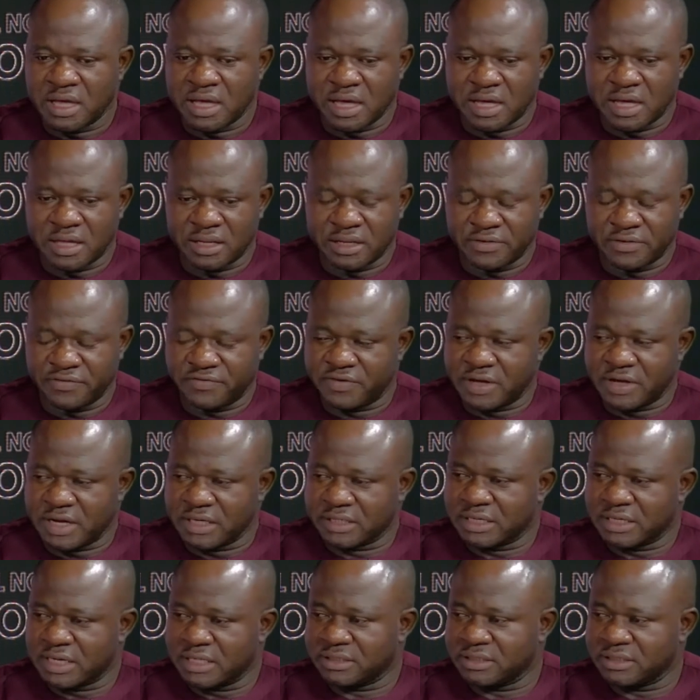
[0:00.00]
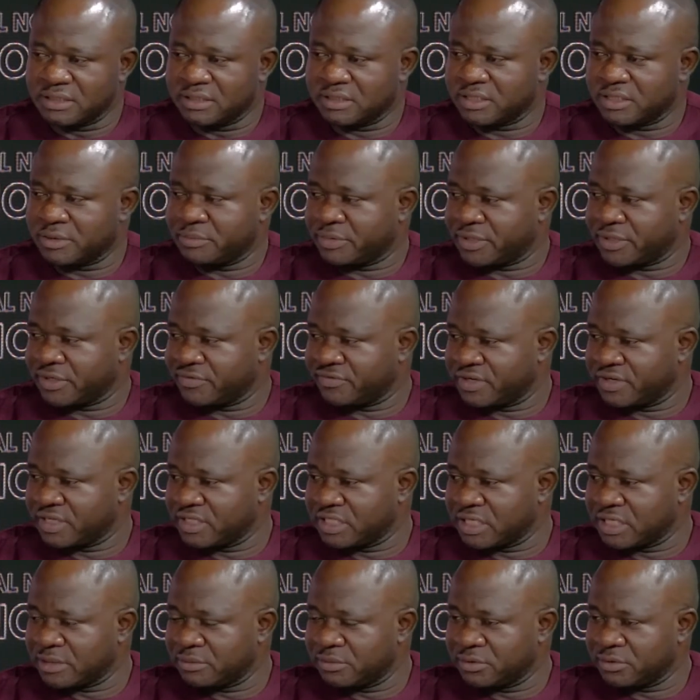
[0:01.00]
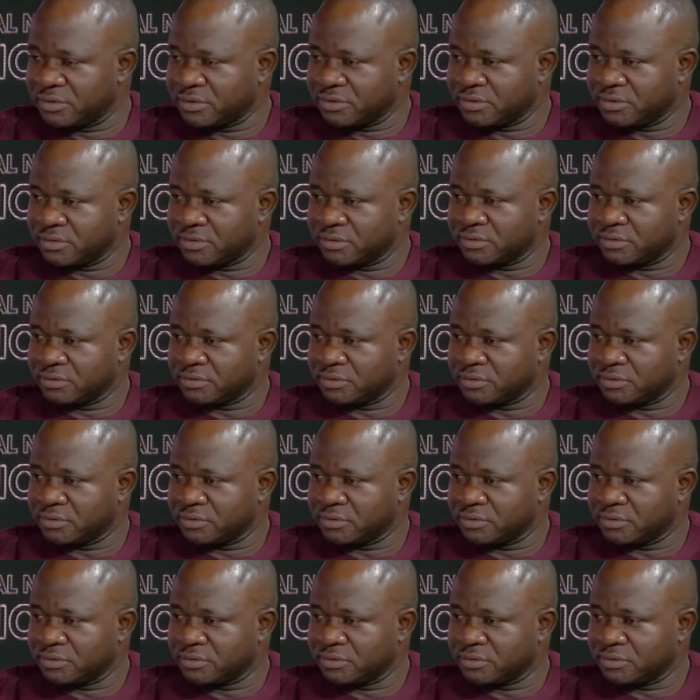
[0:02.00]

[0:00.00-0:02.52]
and the fact that it's a preventable